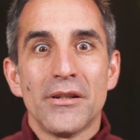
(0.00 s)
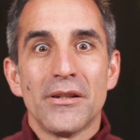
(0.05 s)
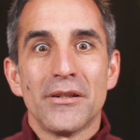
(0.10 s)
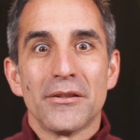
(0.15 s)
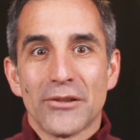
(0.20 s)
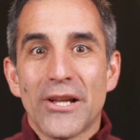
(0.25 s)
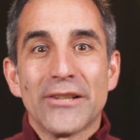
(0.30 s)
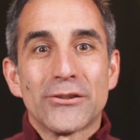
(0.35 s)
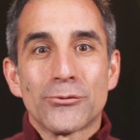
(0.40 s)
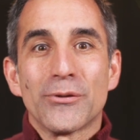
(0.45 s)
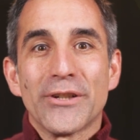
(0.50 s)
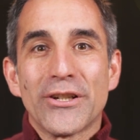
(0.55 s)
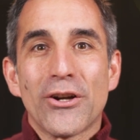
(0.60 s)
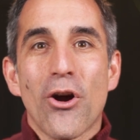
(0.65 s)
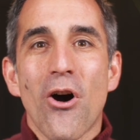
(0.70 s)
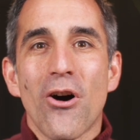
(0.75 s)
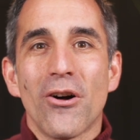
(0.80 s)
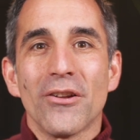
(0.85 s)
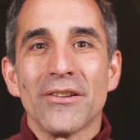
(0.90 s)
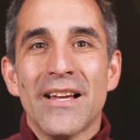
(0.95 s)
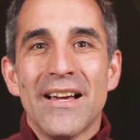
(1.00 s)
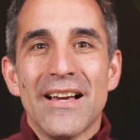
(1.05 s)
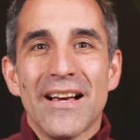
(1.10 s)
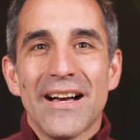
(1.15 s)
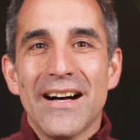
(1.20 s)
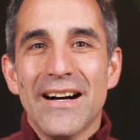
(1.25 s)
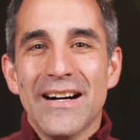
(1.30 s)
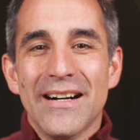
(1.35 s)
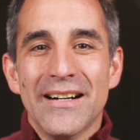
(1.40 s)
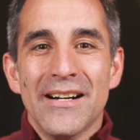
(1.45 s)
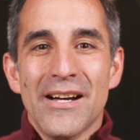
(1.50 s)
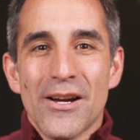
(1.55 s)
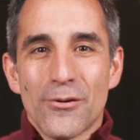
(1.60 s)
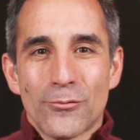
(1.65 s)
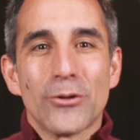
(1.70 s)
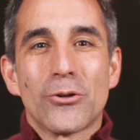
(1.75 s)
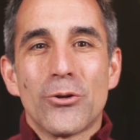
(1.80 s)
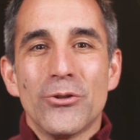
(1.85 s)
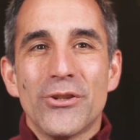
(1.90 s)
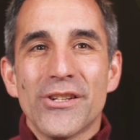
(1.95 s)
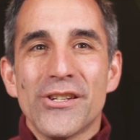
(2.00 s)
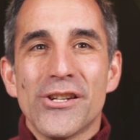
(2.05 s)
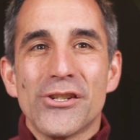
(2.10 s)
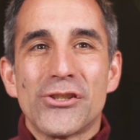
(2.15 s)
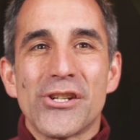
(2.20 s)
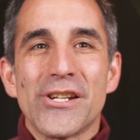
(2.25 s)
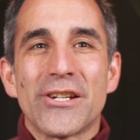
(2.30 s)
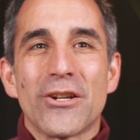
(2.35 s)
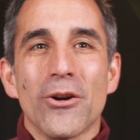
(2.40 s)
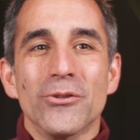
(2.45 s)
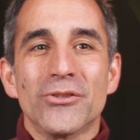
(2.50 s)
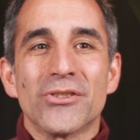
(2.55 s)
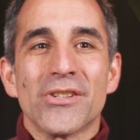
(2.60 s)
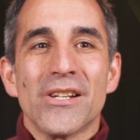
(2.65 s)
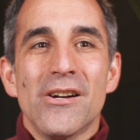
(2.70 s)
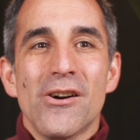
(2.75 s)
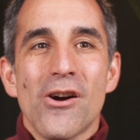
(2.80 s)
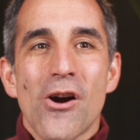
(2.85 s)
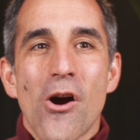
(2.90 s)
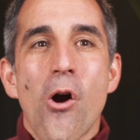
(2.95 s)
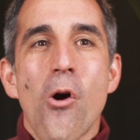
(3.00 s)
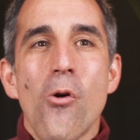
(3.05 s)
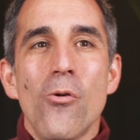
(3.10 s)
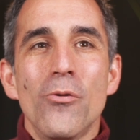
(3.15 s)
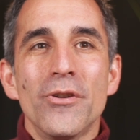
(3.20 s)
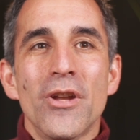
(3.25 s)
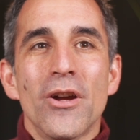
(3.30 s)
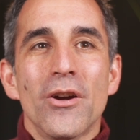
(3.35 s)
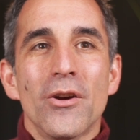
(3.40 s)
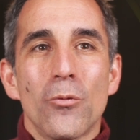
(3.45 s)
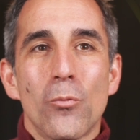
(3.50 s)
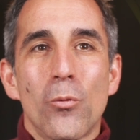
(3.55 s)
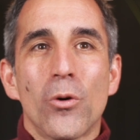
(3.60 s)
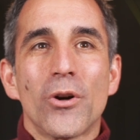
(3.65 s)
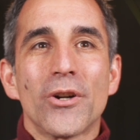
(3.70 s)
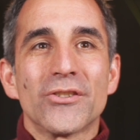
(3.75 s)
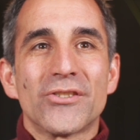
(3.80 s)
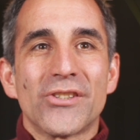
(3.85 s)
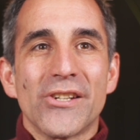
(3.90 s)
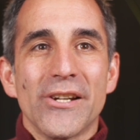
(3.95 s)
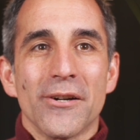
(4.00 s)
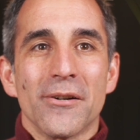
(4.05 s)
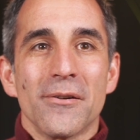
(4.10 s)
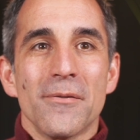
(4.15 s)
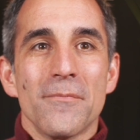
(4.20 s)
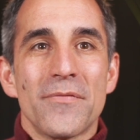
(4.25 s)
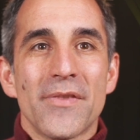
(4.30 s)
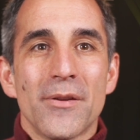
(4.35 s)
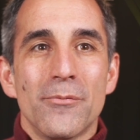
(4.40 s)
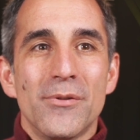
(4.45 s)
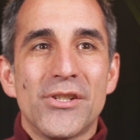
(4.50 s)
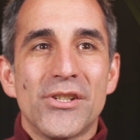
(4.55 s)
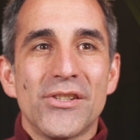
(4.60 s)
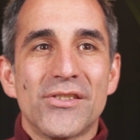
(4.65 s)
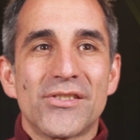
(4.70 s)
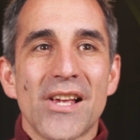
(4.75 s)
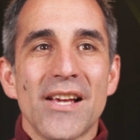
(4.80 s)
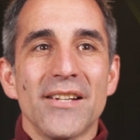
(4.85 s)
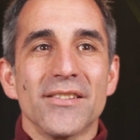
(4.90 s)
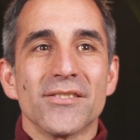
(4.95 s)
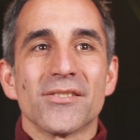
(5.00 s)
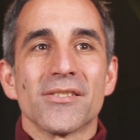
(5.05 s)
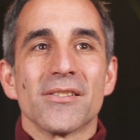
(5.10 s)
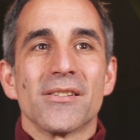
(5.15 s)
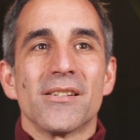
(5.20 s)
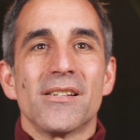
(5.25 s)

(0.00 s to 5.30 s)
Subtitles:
Let's recall Rokudenashiko's own words here, when she says,